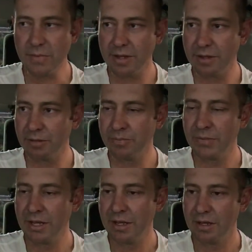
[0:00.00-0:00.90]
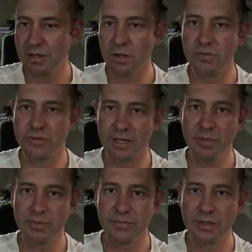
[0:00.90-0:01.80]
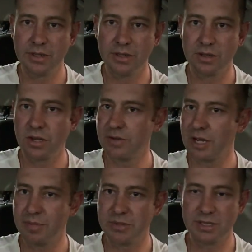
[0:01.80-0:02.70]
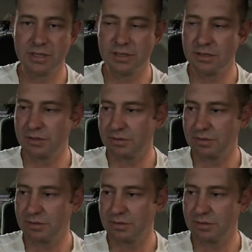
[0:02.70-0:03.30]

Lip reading: go fill up, go have a cup of tea,